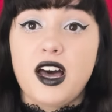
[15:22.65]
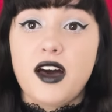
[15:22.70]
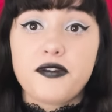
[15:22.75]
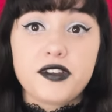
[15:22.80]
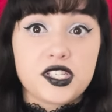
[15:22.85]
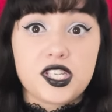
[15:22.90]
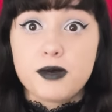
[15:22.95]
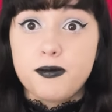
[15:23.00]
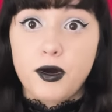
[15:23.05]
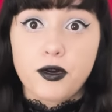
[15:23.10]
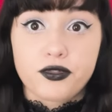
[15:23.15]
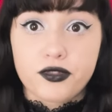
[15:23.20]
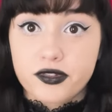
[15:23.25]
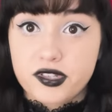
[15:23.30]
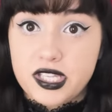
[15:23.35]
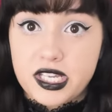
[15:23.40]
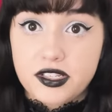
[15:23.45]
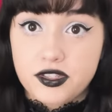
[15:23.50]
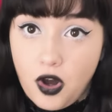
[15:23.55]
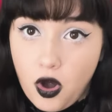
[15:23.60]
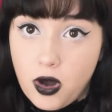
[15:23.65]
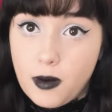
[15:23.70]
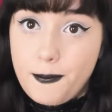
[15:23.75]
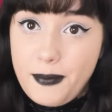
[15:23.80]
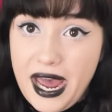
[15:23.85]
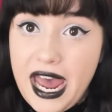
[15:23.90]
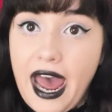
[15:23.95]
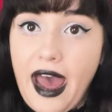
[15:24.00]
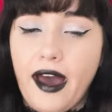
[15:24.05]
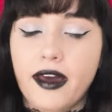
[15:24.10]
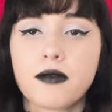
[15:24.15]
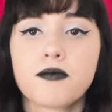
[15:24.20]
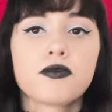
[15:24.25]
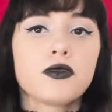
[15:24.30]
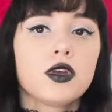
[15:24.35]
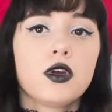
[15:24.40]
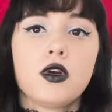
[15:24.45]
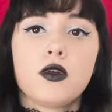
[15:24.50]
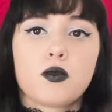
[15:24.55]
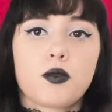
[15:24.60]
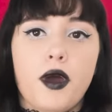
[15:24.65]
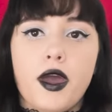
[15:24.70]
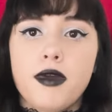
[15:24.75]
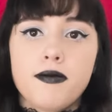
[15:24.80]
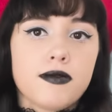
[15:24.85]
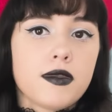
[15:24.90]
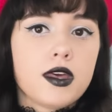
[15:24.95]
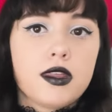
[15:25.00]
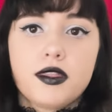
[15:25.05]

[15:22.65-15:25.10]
obviously both those things are bad, right?